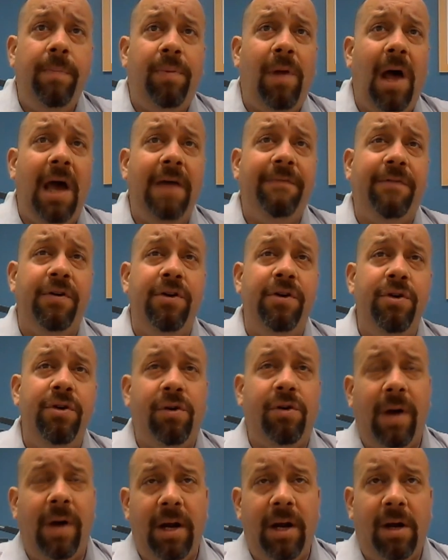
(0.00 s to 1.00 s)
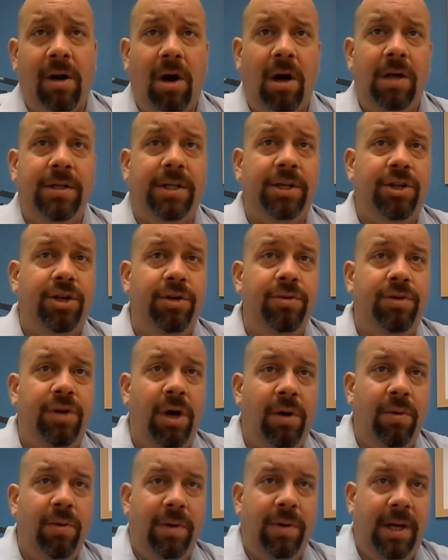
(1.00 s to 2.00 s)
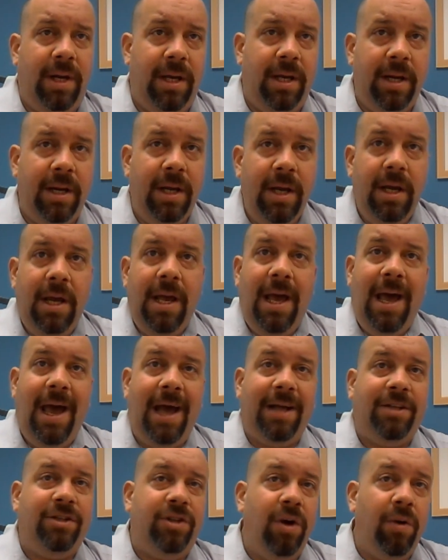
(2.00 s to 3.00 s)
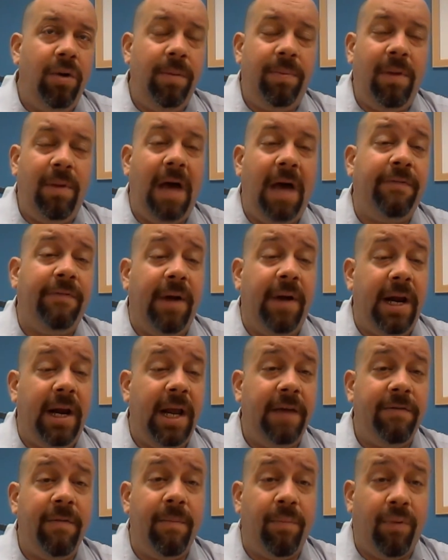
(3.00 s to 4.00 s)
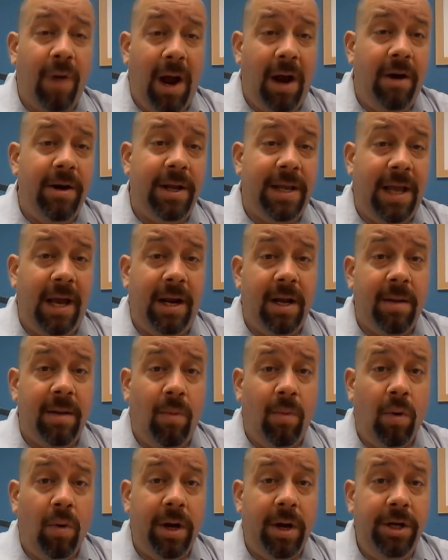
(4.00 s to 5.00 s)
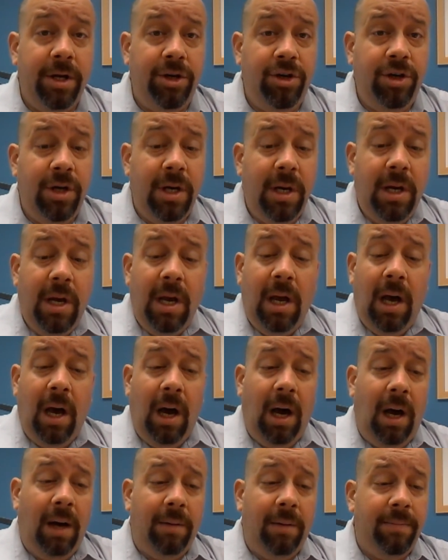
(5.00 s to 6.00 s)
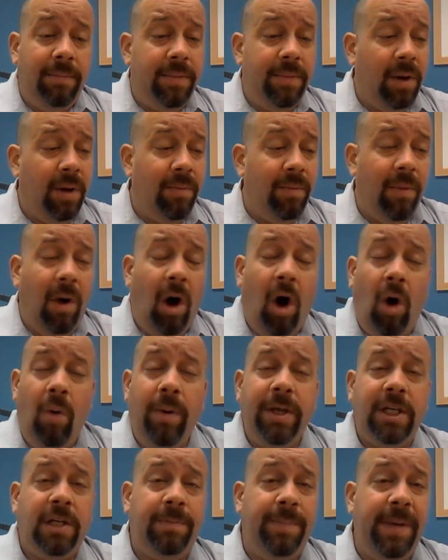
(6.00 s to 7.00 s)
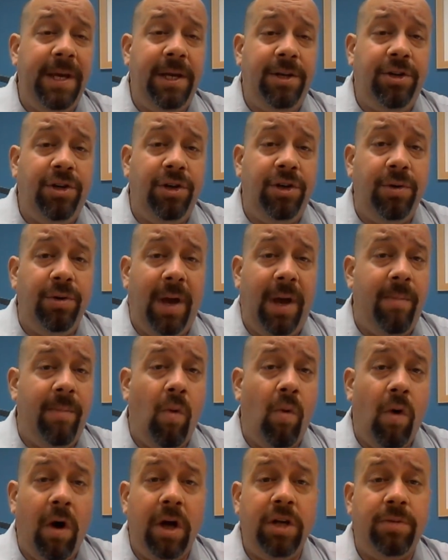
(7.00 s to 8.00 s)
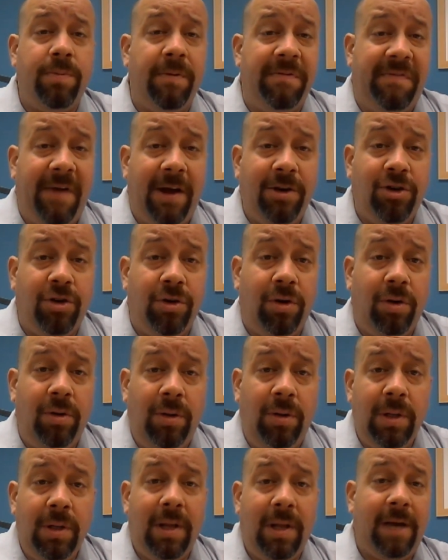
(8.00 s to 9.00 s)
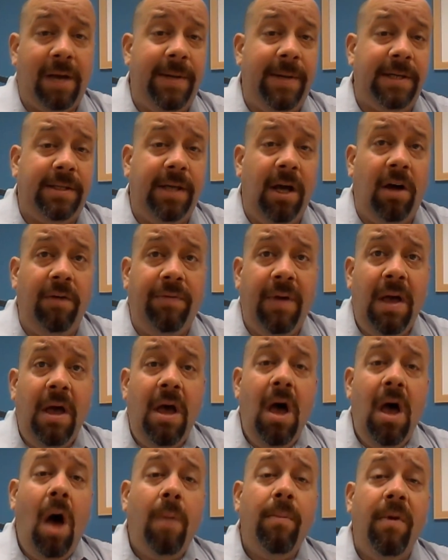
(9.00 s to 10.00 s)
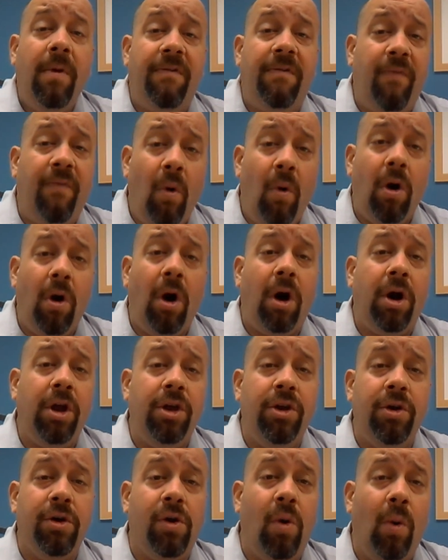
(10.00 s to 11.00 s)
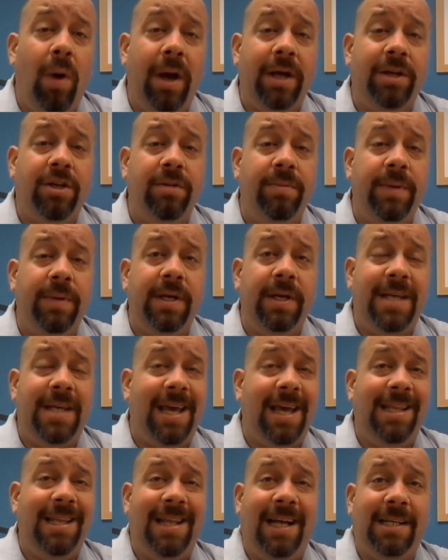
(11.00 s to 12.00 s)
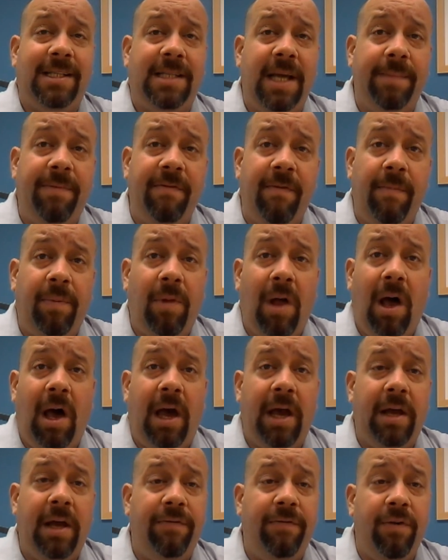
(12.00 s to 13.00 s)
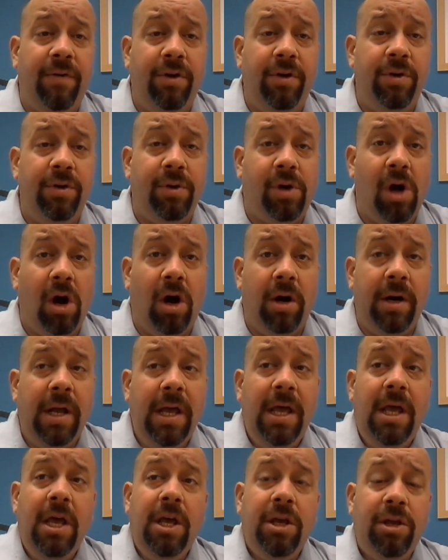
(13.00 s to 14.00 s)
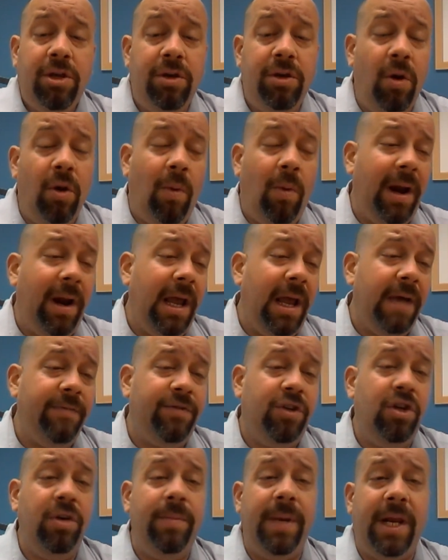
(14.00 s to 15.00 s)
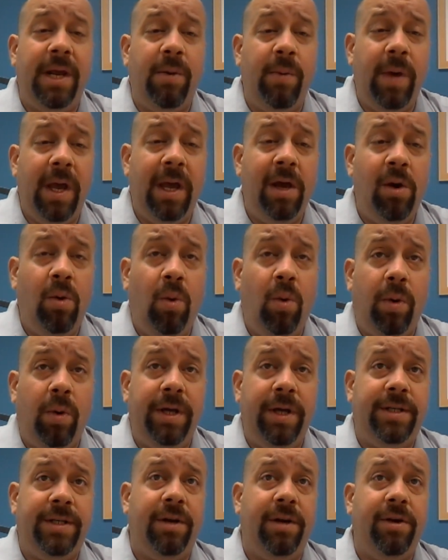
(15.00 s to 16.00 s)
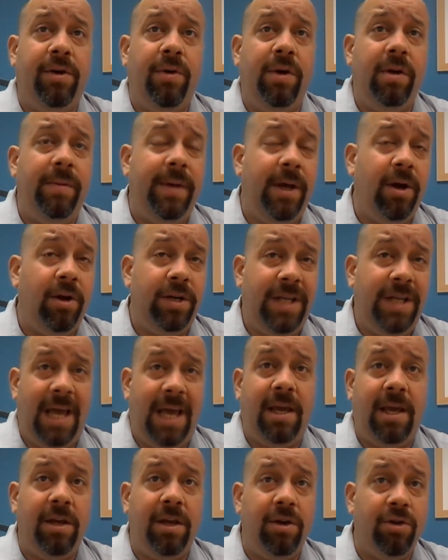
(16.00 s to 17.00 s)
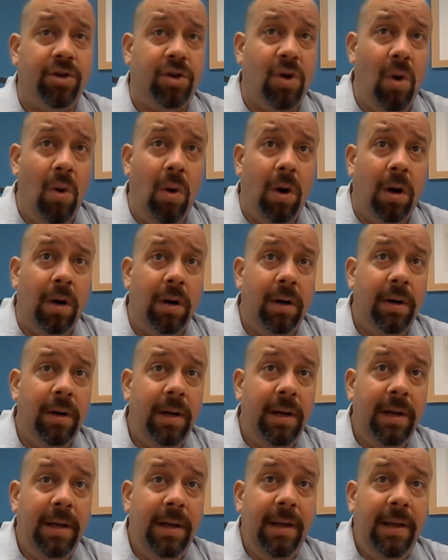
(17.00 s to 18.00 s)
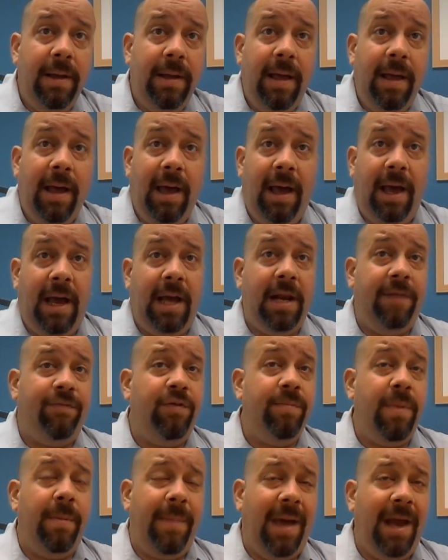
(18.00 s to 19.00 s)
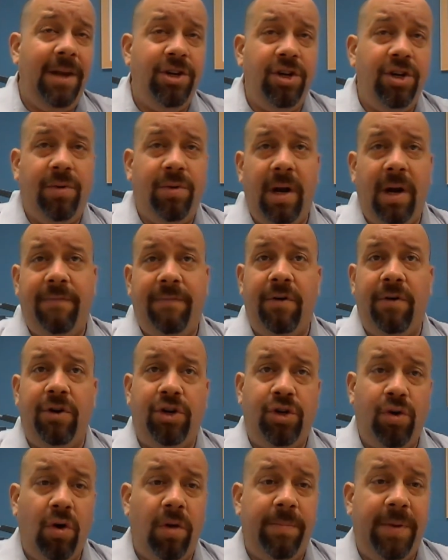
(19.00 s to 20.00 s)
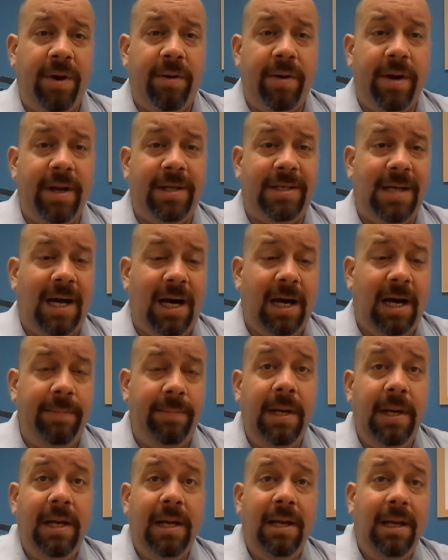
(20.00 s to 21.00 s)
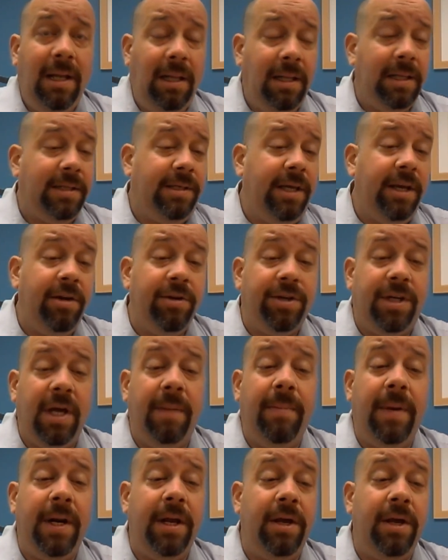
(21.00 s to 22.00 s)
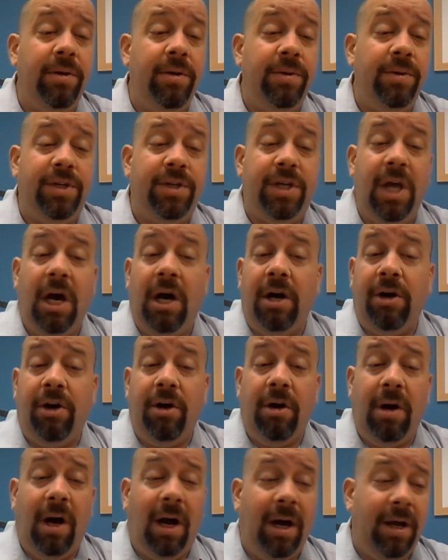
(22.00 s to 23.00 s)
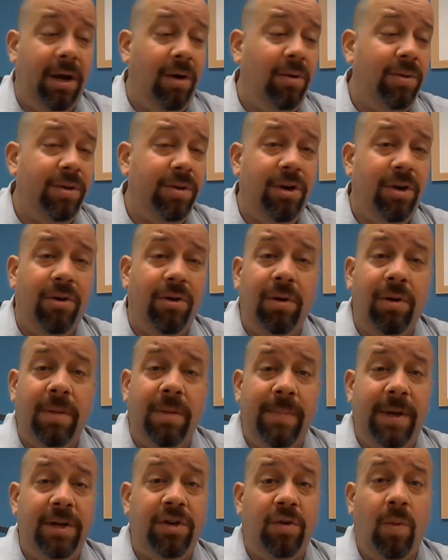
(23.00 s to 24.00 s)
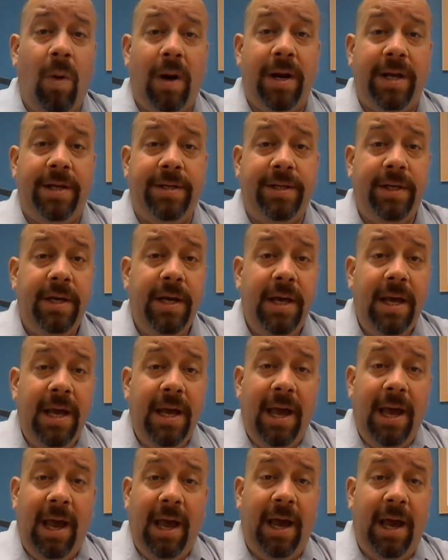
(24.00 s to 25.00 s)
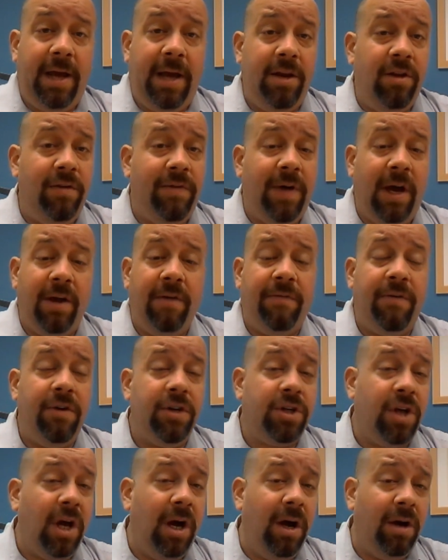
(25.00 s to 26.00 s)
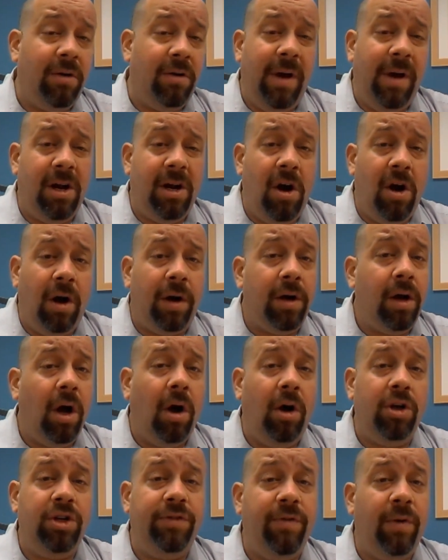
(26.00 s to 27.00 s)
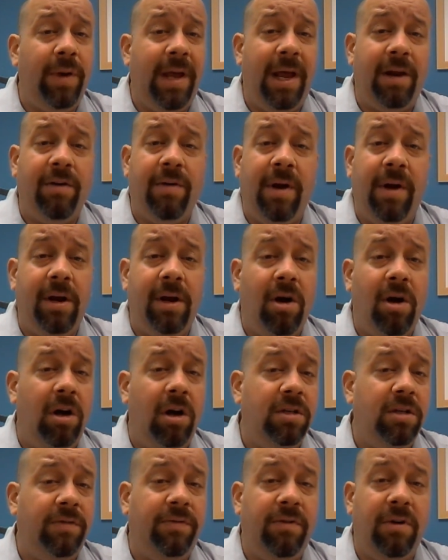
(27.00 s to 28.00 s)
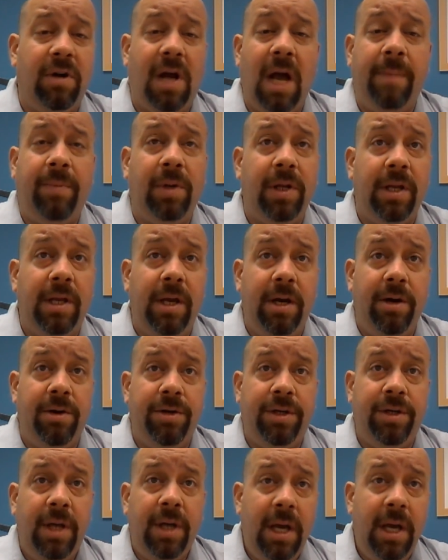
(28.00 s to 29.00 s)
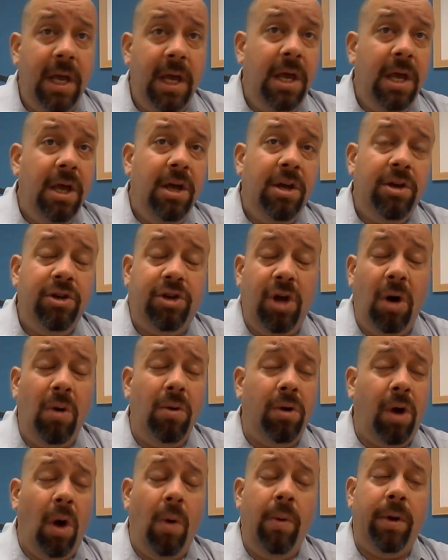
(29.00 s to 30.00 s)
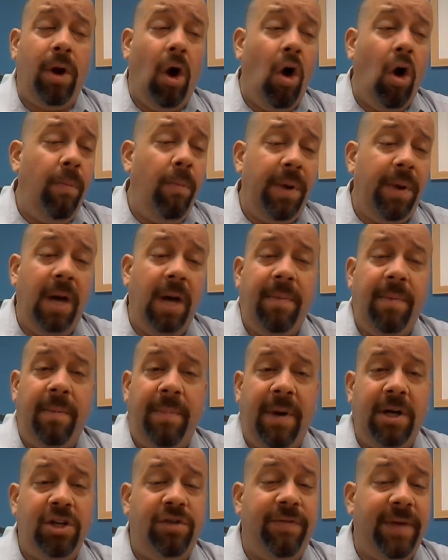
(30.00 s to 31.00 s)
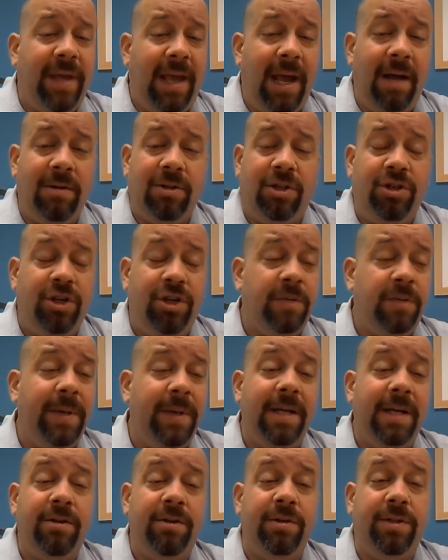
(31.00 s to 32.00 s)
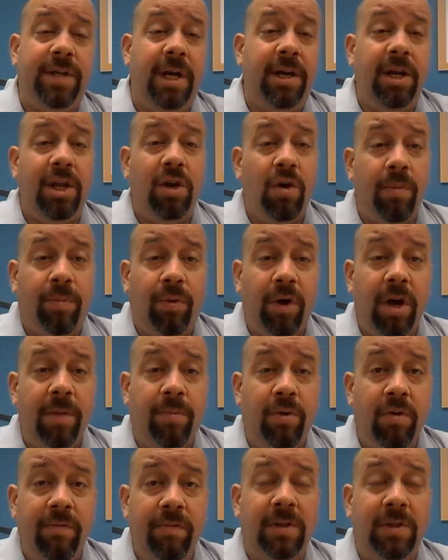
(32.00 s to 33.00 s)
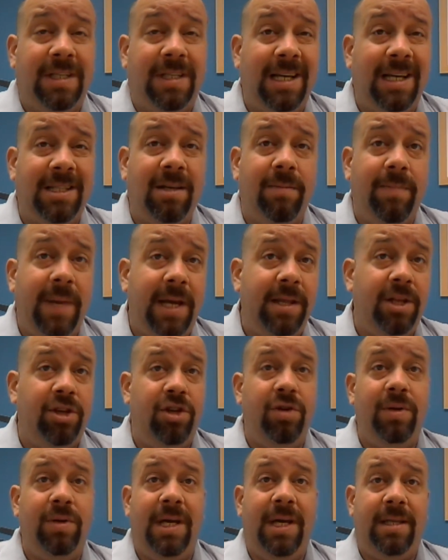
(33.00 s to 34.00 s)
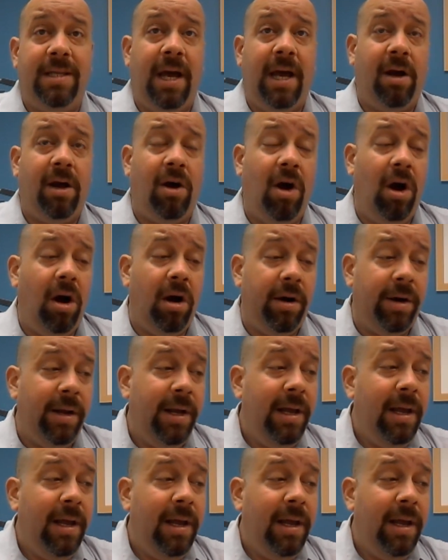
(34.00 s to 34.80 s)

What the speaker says: apply for new credit cards that you don't need. Heck, don't apply for any of them prior to getting a mortgage. Always speak to a mortgage professional like myself before you're going to be taking that step of applying for a new card. You don't want to have too many inquiries that are going to be tanking your score. And if you've been managing credit for a short period of time, let's say you're somebody who's younger, in your early mid-20s, and you've got your first credit card in college, you've only had credit cards for a couple of years, don't go and open up a bunch of accounts. Just because they're sending you a pre-approval doesn't mean that you need that card.